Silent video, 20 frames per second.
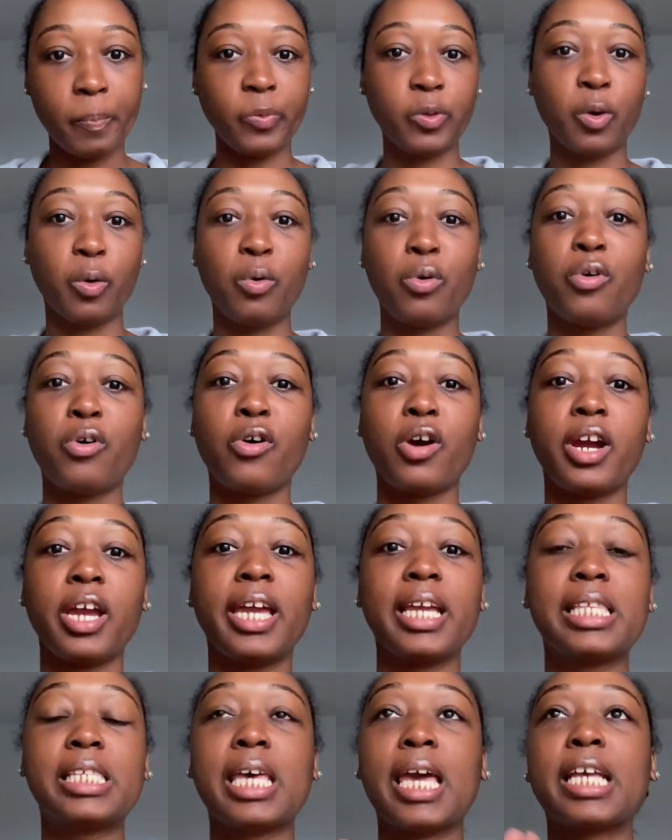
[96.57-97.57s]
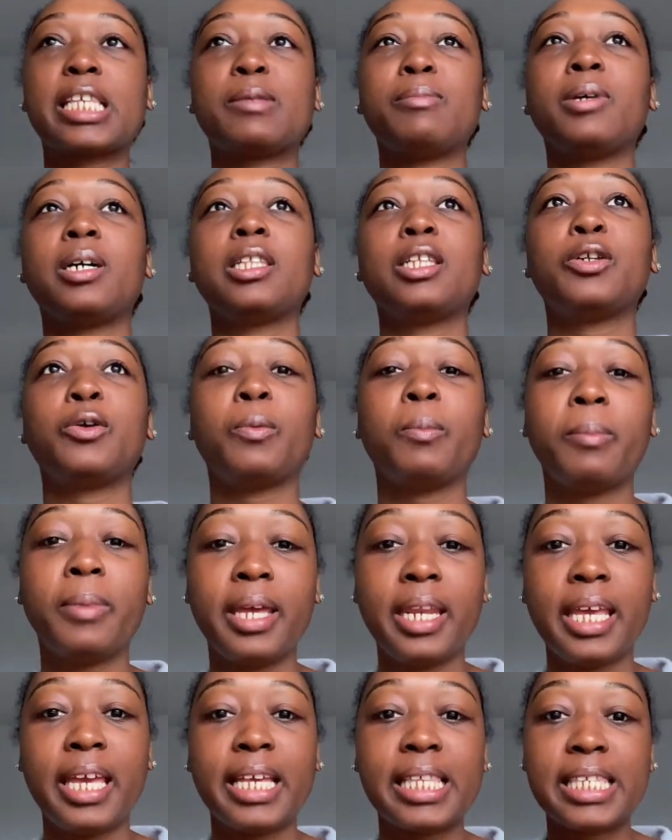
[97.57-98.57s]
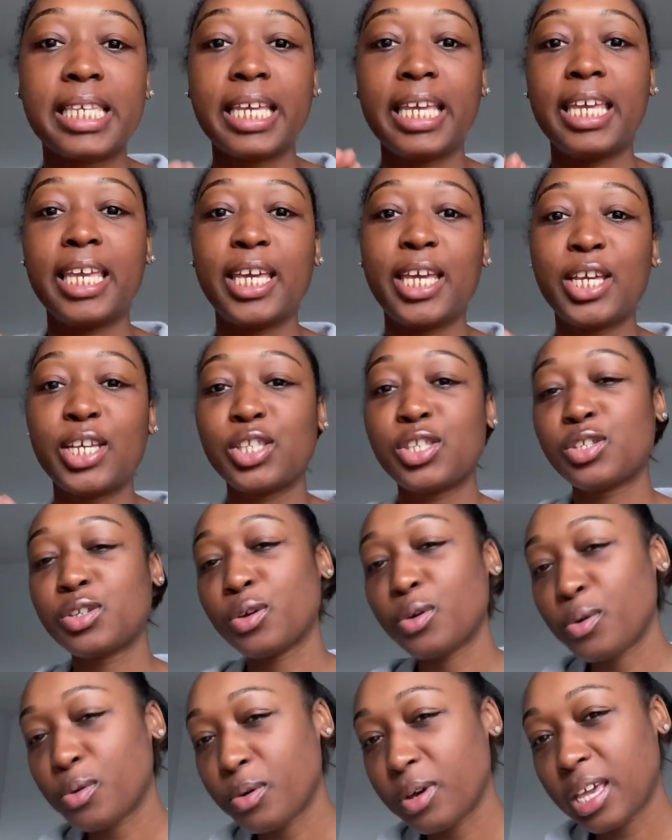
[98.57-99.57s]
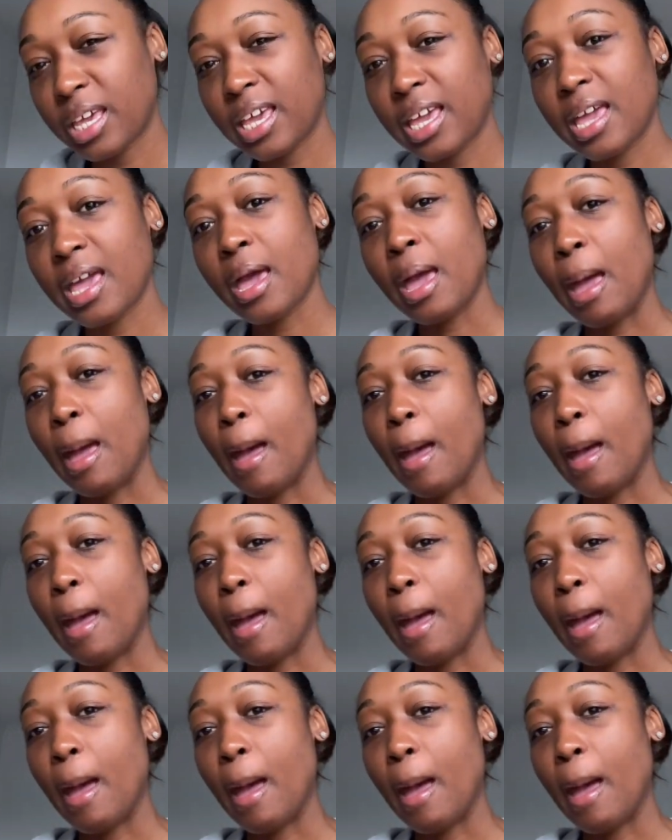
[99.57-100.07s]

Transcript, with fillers: Or it takes me a little minute to get to it.